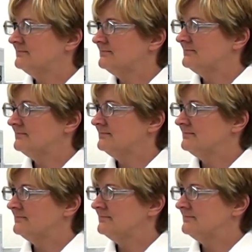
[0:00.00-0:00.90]

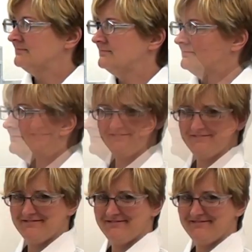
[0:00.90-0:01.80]

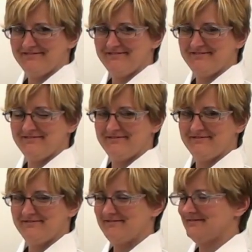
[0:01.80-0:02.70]

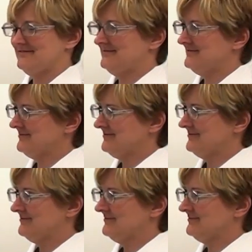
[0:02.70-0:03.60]

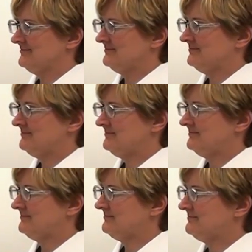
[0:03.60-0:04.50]

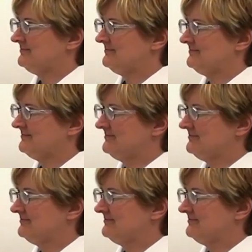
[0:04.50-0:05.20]
No words are spoken by the person on screen.